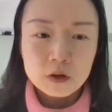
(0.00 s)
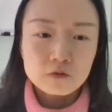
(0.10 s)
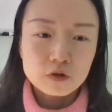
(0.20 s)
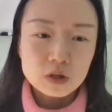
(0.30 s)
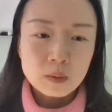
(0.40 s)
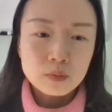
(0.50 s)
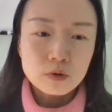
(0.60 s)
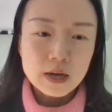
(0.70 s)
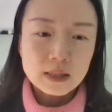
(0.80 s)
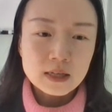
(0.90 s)
For
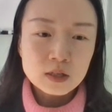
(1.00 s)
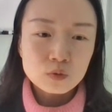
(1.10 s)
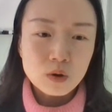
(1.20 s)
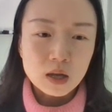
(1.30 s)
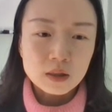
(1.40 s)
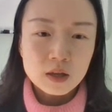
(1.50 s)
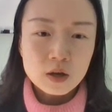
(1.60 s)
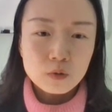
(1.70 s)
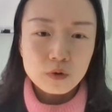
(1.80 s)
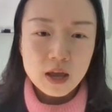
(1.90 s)
example, in this one,
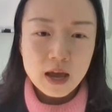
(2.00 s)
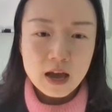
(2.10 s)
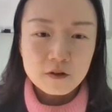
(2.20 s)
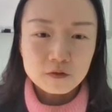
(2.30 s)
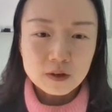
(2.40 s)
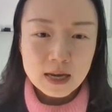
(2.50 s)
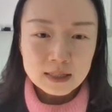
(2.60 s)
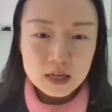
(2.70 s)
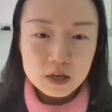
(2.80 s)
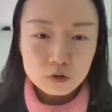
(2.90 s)
we have
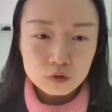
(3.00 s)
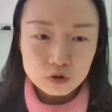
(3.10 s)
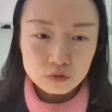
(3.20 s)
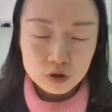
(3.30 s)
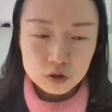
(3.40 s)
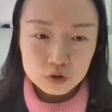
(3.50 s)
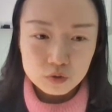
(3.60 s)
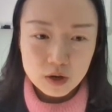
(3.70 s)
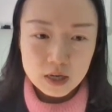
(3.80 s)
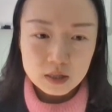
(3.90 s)
less than equal to
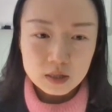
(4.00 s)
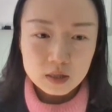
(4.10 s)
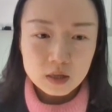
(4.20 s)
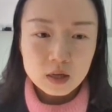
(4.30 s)
constraints.